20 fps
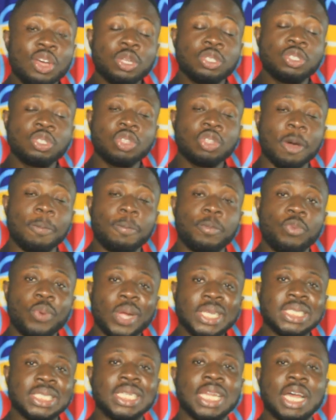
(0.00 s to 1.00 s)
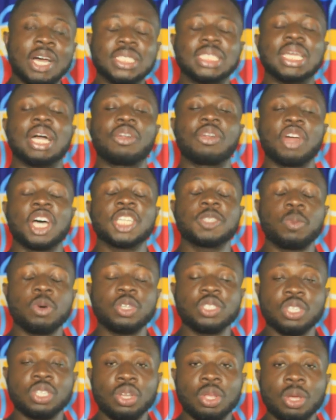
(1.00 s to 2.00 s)
Stop renting out the Accra
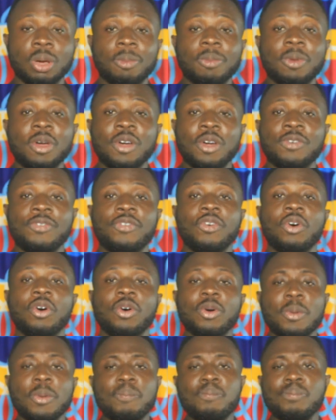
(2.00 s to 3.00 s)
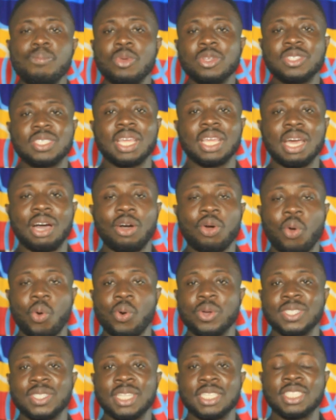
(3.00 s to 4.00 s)
Sports Stadium for musical
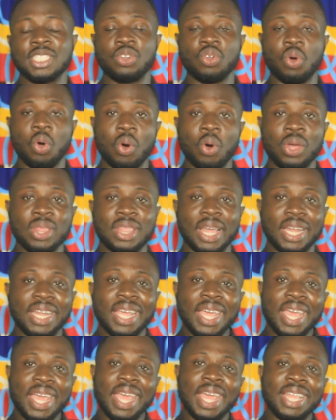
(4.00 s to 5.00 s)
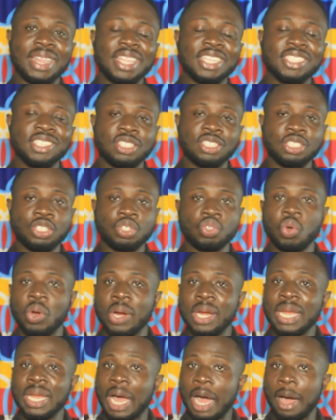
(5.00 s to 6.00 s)
concerts and all that. It is
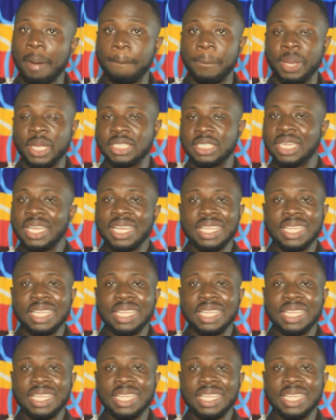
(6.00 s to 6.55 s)
destroying our pitch.